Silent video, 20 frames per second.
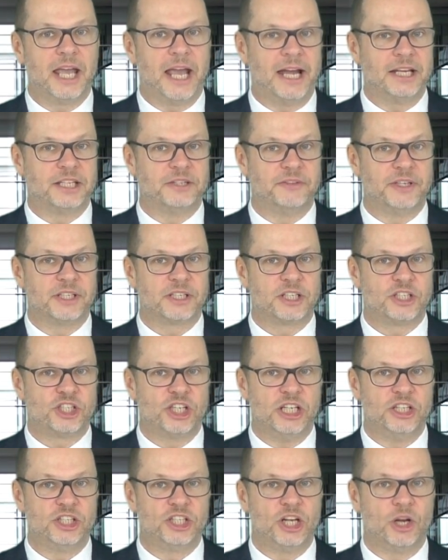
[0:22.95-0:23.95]

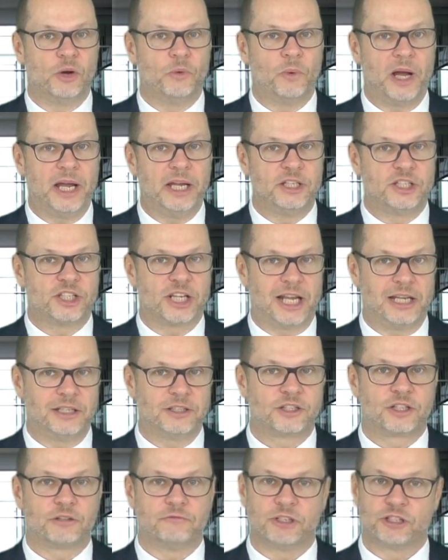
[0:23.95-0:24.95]
Activist Chi Chia Wei
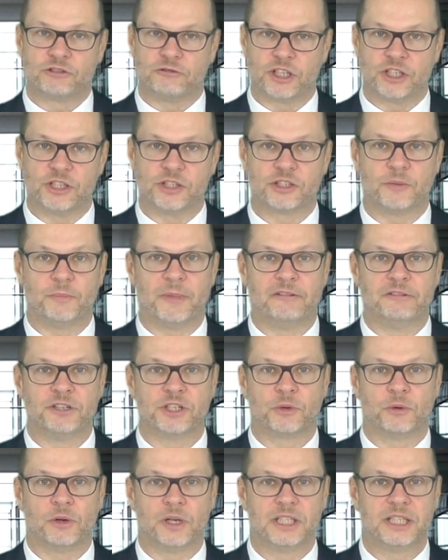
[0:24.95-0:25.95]
challenged the restrictions on
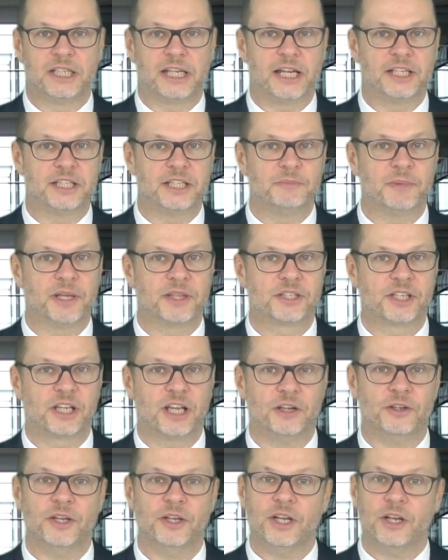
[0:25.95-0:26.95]
marriage equality 18 months
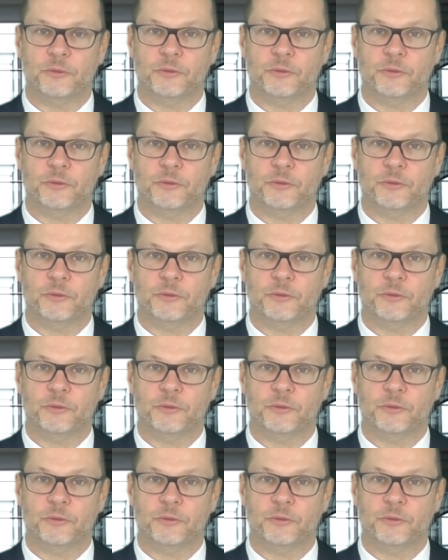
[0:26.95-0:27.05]
ago,